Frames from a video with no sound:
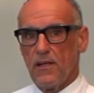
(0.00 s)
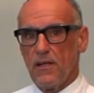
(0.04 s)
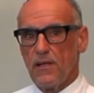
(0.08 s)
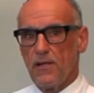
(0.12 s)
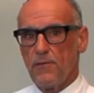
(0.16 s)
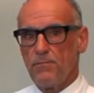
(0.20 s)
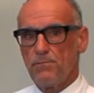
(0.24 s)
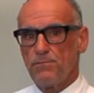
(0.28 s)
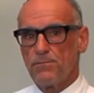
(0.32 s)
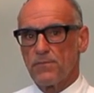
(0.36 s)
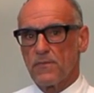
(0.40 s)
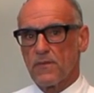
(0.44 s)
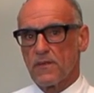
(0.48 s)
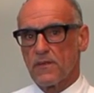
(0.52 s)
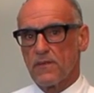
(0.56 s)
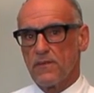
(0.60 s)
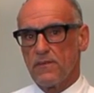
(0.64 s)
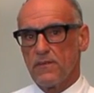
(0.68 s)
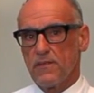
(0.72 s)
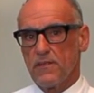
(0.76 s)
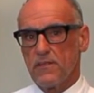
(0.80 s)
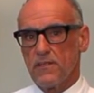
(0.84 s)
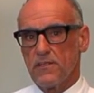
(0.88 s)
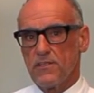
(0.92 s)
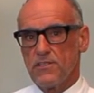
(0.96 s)

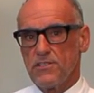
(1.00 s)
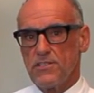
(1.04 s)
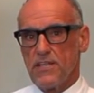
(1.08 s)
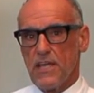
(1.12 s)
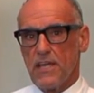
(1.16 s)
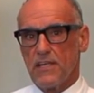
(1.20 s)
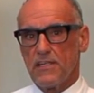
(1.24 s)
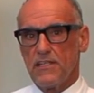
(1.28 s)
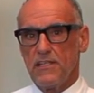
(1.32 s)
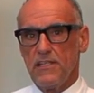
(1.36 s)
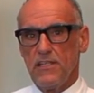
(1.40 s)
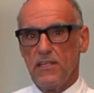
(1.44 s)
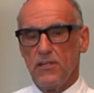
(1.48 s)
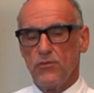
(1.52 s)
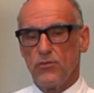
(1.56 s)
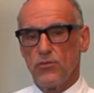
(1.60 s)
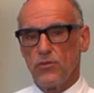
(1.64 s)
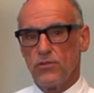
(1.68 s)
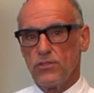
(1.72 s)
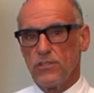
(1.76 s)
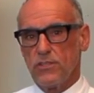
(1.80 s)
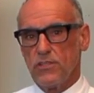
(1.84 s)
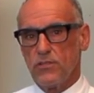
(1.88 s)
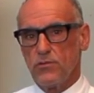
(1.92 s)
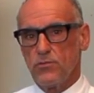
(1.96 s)
The technique
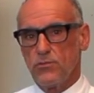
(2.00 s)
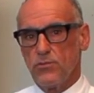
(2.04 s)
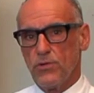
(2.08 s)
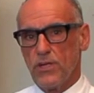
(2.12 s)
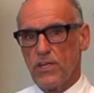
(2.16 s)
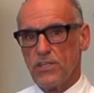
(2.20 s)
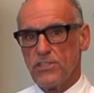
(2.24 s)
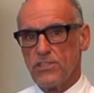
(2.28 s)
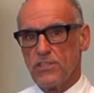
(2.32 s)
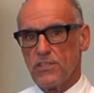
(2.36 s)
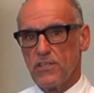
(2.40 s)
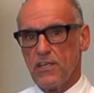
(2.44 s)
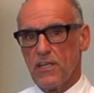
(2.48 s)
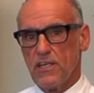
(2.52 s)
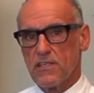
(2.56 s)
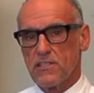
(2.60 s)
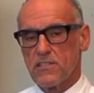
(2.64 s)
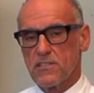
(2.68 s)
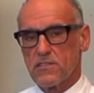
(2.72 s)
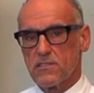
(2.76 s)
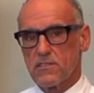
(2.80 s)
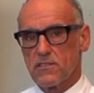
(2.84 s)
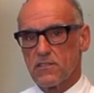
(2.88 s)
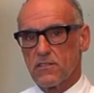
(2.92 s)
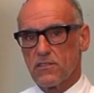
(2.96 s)
for decompression
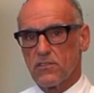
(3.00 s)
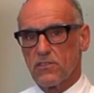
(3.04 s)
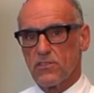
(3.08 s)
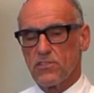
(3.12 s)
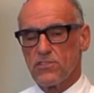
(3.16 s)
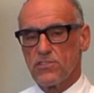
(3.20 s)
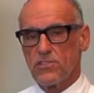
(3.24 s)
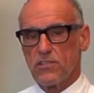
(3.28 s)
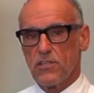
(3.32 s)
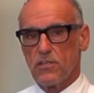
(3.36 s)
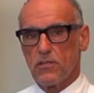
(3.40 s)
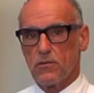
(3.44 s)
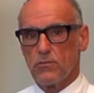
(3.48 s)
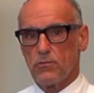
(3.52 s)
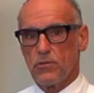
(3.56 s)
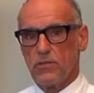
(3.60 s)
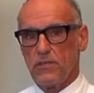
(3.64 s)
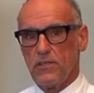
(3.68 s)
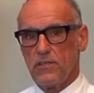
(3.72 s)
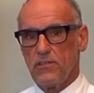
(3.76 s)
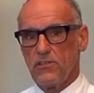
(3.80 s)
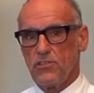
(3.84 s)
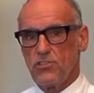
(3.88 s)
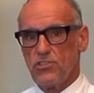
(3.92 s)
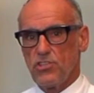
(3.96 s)
has
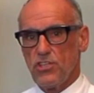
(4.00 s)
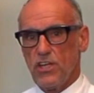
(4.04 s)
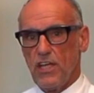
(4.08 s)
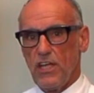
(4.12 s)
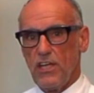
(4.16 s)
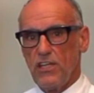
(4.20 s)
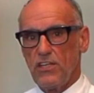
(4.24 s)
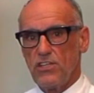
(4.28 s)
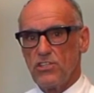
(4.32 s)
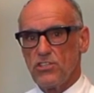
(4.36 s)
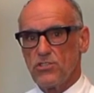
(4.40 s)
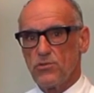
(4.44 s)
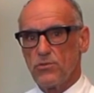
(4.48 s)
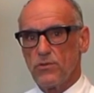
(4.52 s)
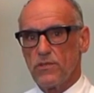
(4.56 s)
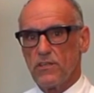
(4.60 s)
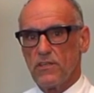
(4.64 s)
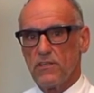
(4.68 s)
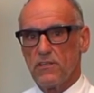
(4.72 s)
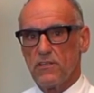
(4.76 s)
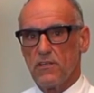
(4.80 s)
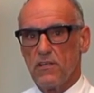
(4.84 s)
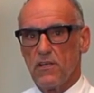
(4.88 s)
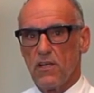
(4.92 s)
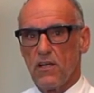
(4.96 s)
considerably changed
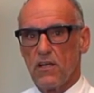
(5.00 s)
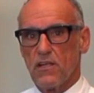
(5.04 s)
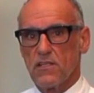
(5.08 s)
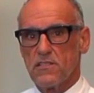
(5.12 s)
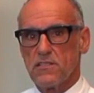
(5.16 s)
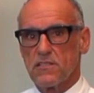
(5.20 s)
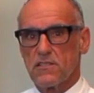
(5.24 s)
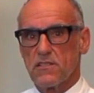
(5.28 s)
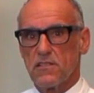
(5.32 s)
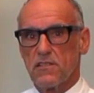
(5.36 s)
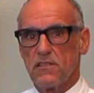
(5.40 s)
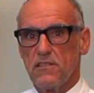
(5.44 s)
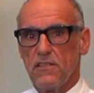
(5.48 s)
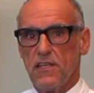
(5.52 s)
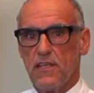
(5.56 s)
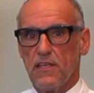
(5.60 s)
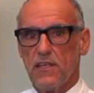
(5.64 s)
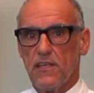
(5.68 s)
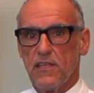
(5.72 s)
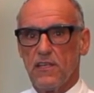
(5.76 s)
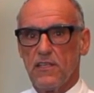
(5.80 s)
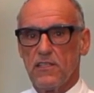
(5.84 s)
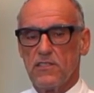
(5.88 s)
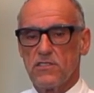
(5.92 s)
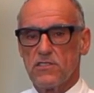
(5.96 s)
within the last
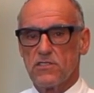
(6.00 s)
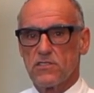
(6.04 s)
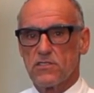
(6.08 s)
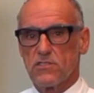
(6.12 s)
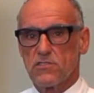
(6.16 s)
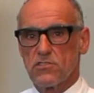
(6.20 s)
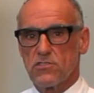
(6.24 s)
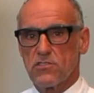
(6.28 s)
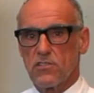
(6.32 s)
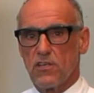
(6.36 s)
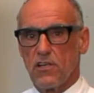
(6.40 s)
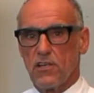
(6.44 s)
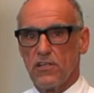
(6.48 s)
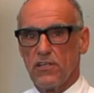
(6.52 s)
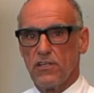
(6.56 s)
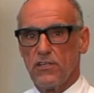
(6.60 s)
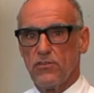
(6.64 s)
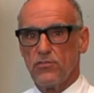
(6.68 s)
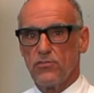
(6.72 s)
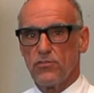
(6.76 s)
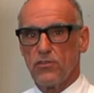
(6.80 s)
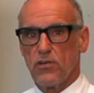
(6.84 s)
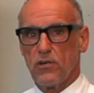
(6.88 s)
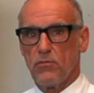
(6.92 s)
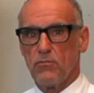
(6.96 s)
decades,
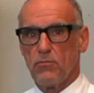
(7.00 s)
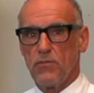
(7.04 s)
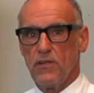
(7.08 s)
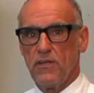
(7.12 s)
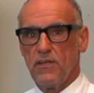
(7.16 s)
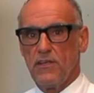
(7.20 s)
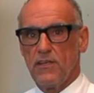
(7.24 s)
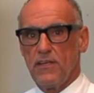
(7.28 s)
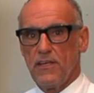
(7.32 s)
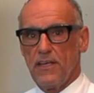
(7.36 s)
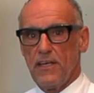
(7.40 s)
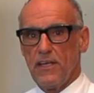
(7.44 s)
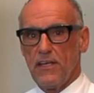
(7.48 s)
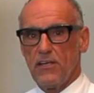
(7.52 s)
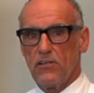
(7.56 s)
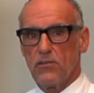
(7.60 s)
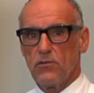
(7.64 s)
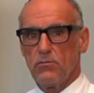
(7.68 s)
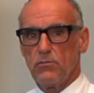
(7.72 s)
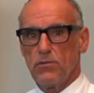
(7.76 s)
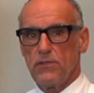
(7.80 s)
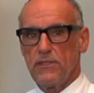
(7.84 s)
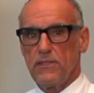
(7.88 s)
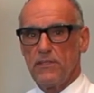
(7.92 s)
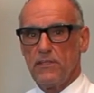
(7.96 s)
starting from a
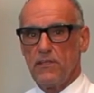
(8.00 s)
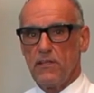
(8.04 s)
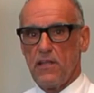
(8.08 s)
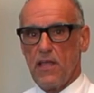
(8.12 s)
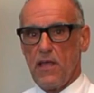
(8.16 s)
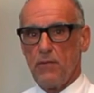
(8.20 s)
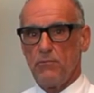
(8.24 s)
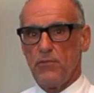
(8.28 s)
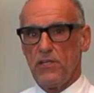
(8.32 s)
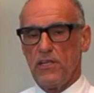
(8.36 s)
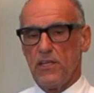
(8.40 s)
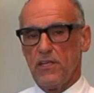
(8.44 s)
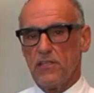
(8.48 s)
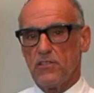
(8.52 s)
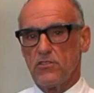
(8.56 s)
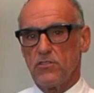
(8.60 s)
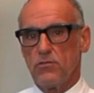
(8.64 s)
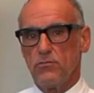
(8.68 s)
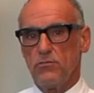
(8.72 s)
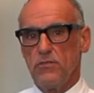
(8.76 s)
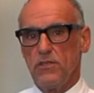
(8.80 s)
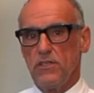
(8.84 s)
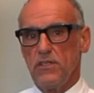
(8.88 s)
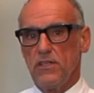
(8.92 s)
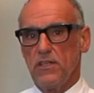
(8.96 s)
complete
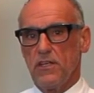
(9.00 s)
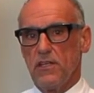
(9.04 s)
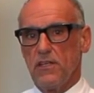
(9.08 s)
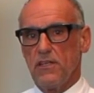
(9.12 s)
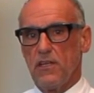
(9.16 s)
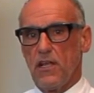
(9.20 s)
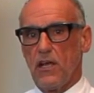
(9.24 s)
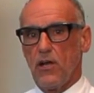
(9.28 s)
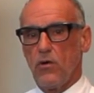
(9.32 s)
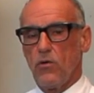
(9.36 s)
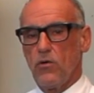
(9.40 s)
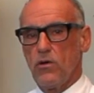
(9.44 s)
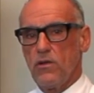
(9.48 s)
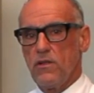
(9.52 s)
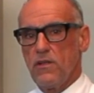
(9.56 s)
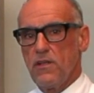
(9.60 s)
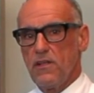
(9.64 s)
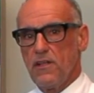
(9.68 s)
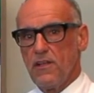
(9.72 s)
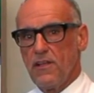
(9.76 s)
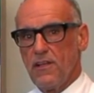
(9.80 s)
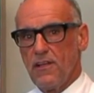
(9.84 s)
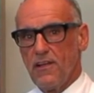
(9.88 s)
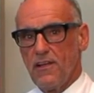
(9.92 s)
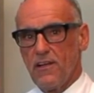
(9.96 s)
laminectomy and now
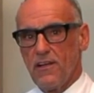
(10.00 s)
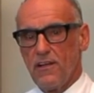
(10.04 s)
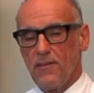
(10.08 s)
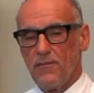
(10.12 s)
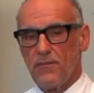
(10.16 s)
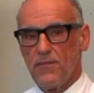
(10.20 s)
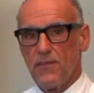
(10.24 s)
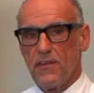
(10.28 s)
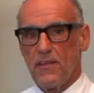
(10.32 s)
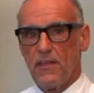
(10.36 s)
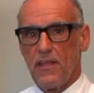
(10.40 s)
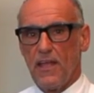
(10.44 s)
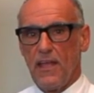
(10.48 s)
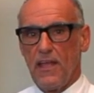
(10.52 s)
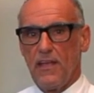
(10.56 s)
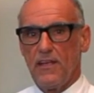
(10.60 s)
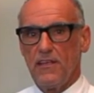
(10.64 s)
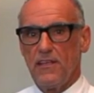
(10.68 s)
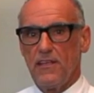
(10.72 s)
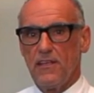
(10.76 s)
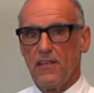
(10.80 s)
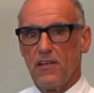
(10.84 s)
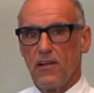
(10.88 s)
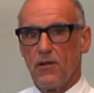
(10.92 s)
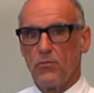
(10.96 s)

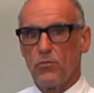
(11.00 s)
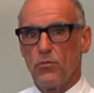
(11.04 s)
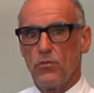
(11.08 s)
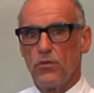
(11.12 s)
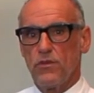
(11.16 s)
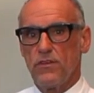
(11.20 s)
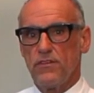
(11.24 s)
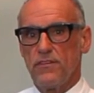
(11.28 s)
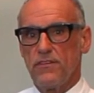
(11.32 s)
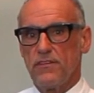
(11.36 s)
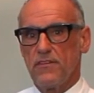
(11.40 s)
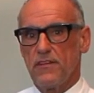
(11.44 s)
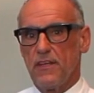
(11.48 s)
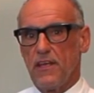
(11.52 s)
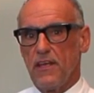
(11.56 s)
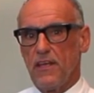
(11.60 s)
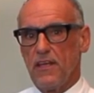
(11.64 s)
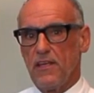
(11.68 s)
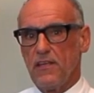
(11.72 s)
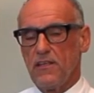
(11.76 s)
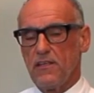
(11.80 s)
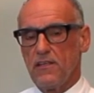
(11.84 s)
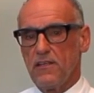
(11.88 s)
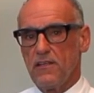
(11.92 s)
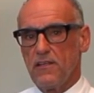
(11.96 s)
ending up with
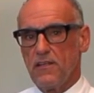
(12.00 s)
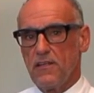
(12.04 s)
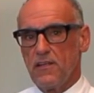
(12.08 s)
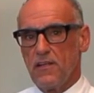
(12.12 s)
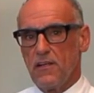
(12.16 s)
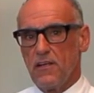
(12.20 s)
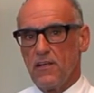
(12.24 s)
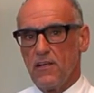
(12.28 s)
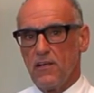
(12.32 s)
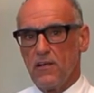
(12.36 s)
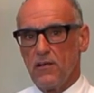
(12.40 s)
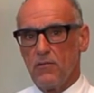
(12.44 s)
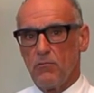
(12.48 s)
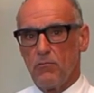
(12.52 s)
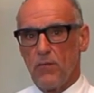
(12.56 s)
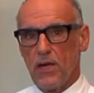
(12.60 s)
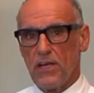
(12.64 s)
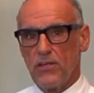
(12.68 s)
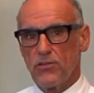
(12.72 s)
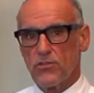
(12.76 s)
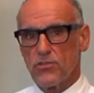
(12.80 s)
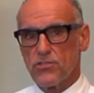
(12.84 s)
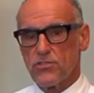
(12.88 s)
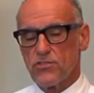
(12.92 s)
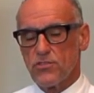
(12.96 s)
a
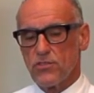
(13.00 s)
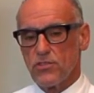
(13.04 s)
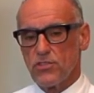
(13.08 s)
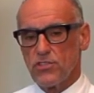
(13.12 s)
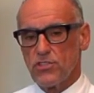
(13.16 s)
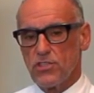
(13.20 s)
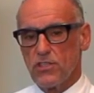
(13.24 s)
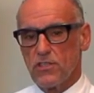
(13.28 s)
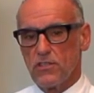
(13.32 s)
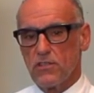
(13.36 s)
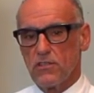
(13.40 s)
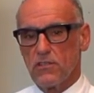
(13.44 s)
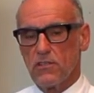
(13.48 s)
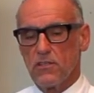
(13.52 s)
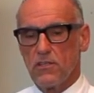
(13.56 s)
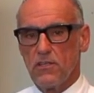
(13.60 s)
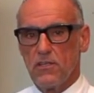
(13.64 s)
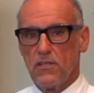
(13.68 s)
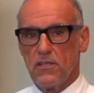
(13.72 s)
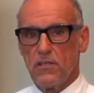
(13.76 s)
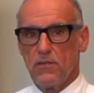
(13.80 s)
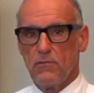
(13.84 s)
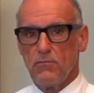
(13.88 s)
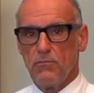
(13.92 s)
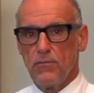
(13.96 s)

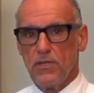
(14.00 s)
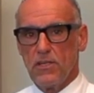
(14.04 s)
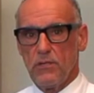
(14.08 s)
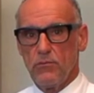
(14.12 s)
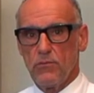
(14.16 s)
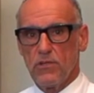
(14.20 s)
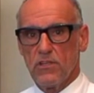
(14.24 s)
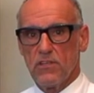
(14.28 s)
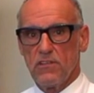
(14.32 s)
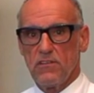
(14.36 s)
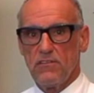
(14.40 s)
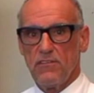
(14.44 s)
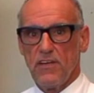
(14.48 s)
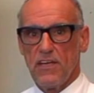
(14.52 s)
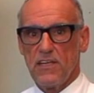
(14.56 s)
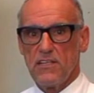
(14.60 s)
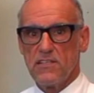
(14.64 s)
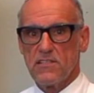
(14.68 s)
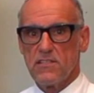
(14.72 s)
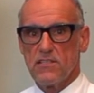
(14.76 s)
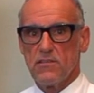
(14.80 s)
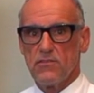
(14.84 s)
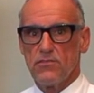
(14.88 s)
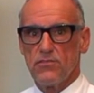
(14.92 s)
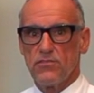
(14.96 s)
microsurgical, minimal
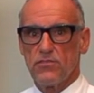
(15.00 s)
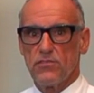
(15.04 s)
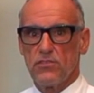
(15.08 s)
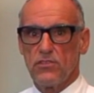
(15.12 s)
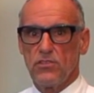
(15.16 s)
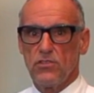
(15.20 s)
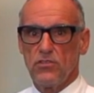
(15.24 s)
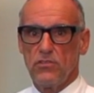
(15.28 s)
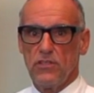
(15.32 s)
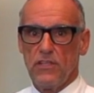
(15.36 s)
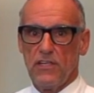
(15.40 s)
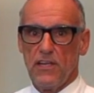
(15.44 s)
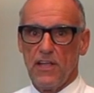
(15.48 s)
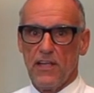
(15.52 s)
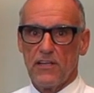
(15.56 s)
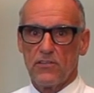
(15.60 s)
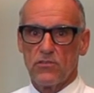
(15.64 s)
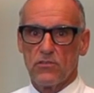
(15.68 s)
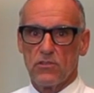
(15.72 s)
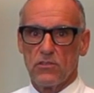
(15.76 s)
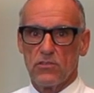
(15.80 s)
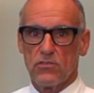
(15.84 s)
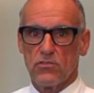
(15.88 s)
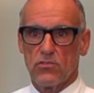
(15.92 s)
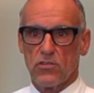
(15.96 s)
invasive,
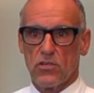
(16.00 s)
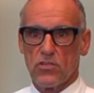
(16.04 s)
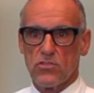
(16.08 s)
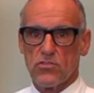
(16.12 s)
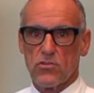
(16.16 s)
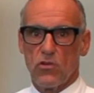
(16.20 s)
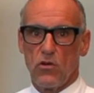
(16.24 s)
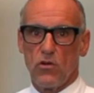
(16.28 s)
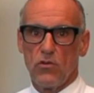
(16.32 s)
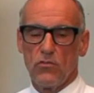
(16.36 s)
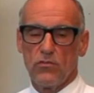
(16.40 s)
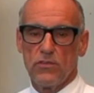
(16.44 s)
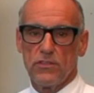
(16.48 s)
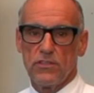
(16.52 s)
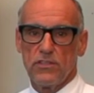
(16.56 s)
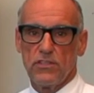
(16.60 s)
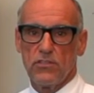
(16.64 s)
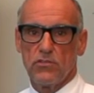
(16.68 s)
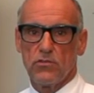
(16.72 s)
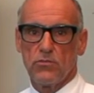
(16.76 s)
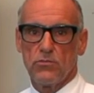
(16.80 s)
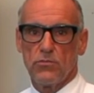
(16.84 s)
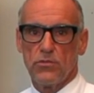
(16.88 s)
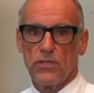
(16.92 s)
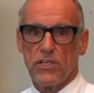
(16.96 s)
unilateral crossover
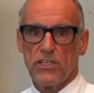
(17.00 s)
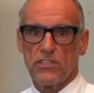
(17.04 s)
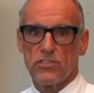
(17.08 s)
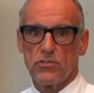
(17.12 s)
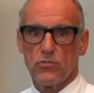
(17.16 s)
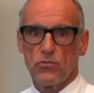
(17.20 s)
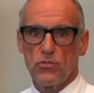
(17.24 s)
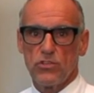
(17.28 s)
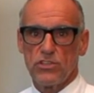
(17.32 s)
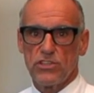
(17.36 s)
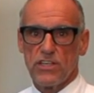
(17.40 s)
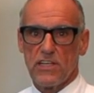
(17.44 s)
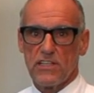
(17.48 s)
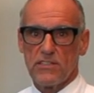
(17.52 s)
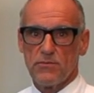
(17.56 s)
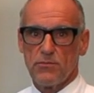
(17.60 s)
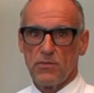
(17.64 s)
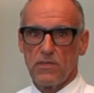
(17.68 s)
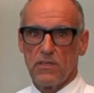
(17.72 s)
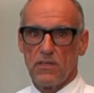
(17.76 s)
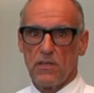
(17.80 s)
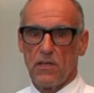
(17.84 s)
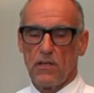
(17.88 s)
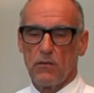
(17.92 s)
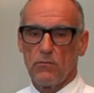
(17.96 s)
decompression, which has
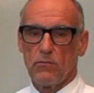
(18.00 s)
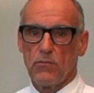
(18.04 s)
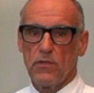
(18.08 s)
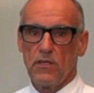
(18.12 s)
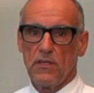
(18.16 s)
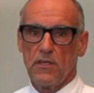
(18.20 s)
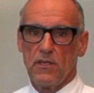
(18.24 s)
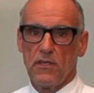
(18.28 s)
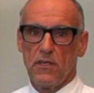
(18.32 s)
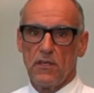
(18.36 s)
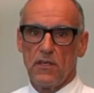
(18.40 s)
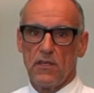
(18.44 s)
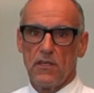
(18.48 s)
become